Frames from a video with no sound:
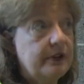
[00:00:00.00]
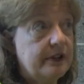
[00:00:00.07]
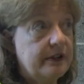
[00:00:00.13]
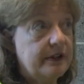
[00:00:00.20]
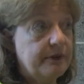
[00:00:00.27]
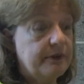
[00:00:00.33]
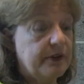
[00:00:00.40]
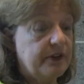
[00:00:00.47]
a
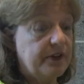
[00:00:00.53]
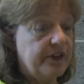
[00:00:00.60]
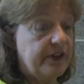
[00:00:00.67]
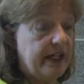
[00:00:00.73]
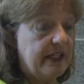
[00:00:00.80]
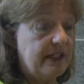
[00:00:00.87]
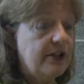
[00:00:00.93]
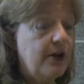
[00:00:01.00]
different
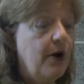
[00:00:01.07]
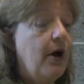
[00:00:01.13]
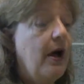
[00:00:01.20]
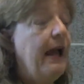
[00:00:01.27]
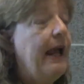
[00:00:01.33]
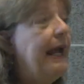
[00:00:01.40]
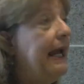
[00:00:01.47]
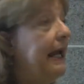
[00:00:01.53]
site,
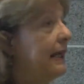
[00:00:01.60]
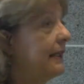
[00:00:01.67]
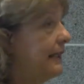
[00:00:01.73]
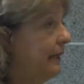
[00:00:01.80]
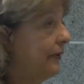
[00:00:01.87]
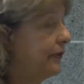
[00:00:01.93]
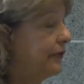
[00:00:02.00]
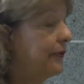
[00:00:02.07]

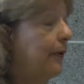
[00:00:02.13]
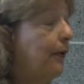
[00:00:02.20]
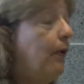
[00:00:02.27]
handouts.